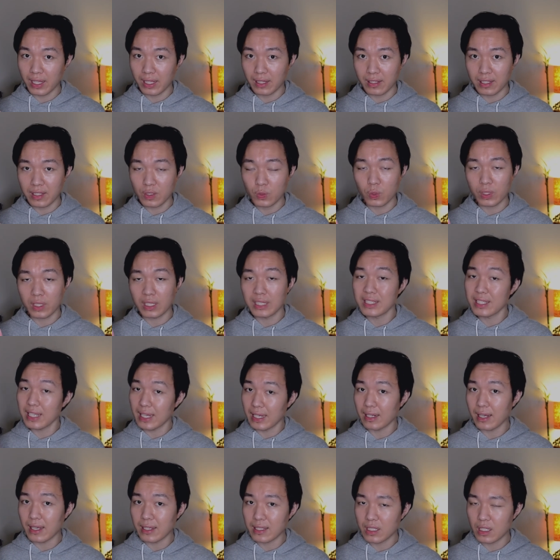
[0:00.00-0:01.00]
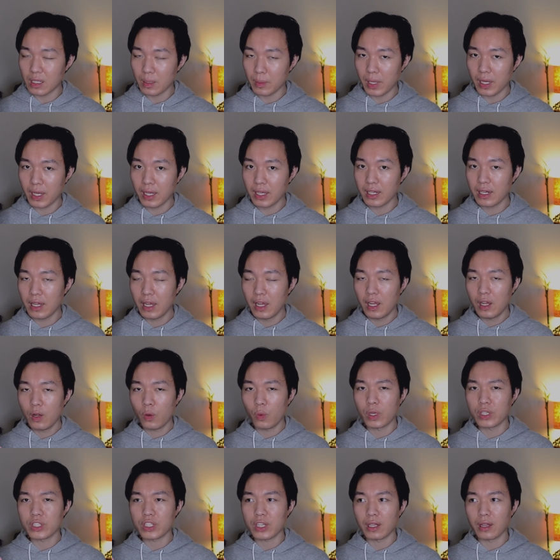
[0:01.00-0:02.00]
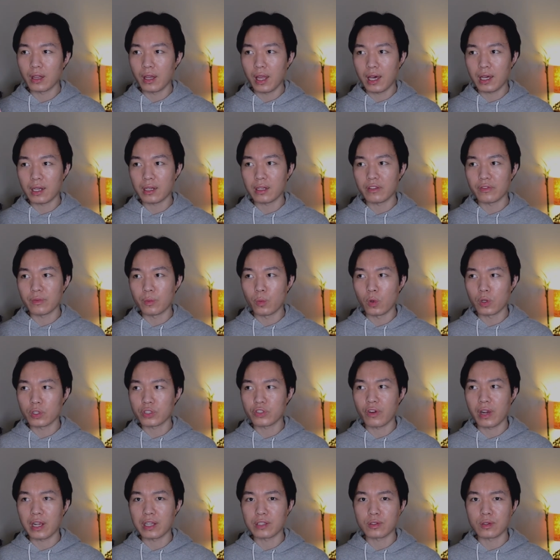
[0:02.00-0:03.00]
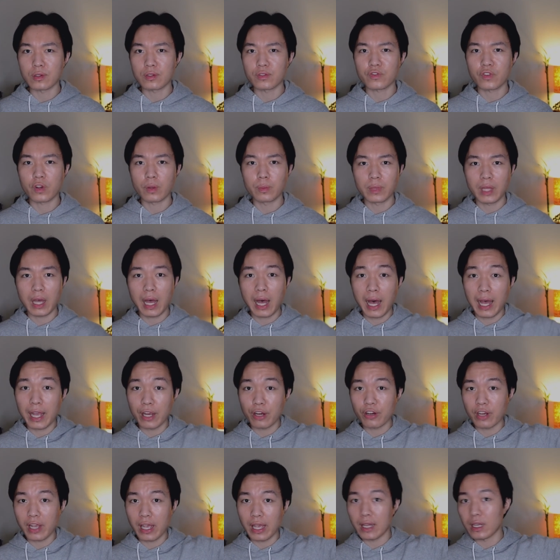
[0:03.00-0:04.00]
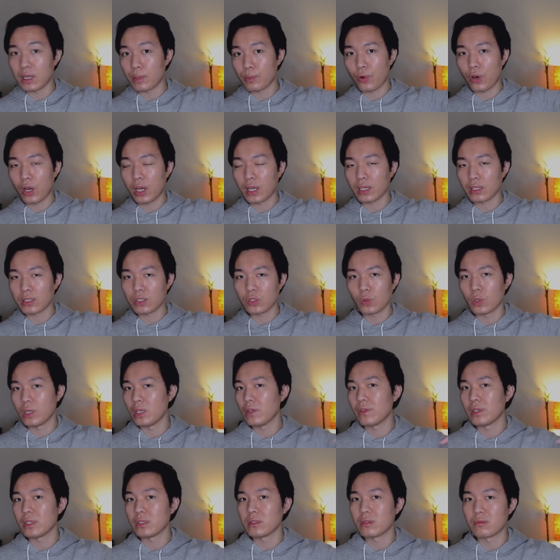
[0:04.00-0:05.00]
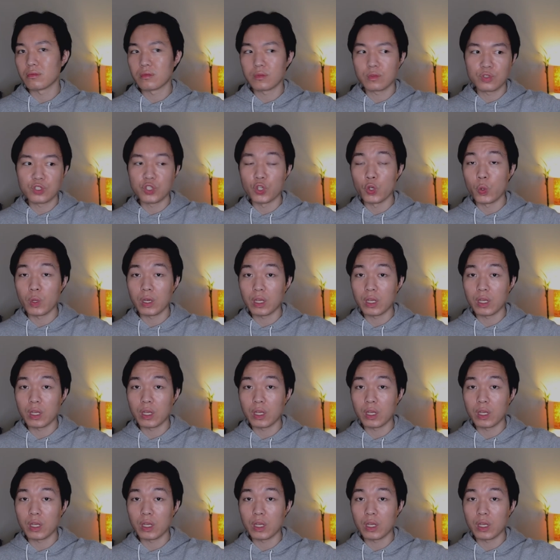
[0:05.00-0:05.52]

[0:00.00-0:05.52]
like this would contain niacinamide, which a lot of moisturizers from the higher end products don't even do